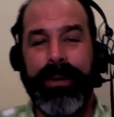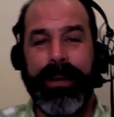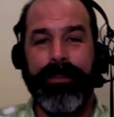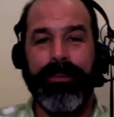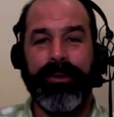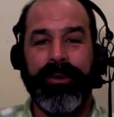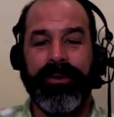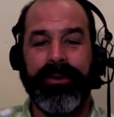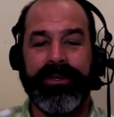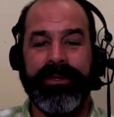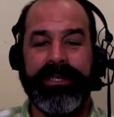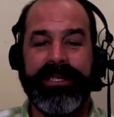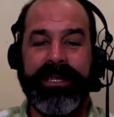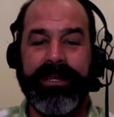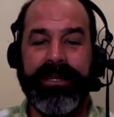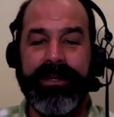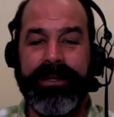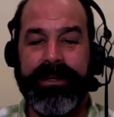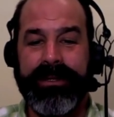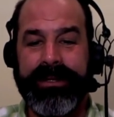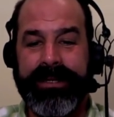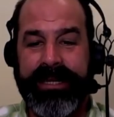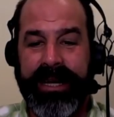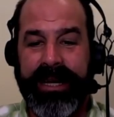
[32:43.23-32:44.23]
people don't steal
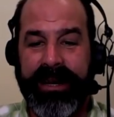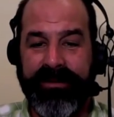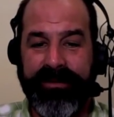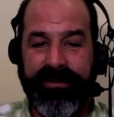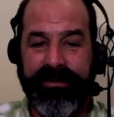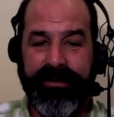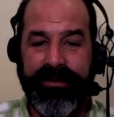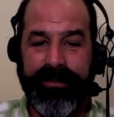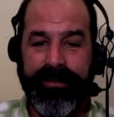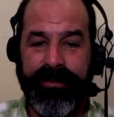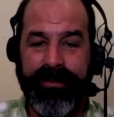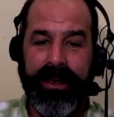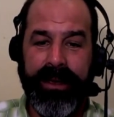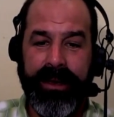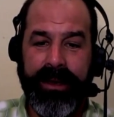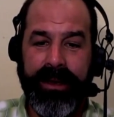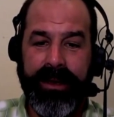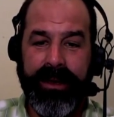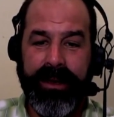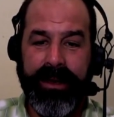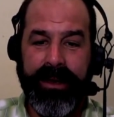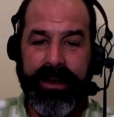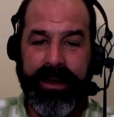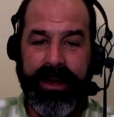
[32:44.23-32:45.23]
your stuff.
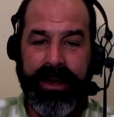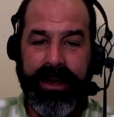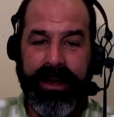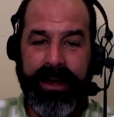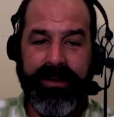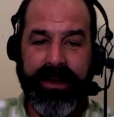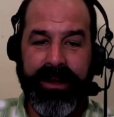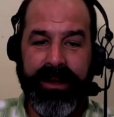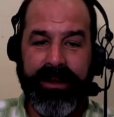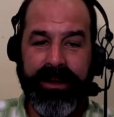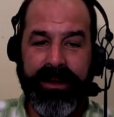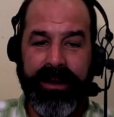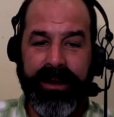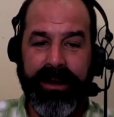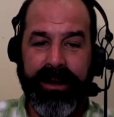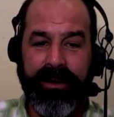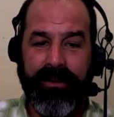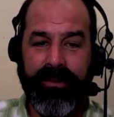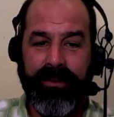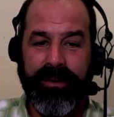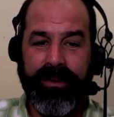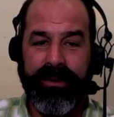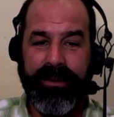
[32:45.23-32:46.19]
I mean, uh,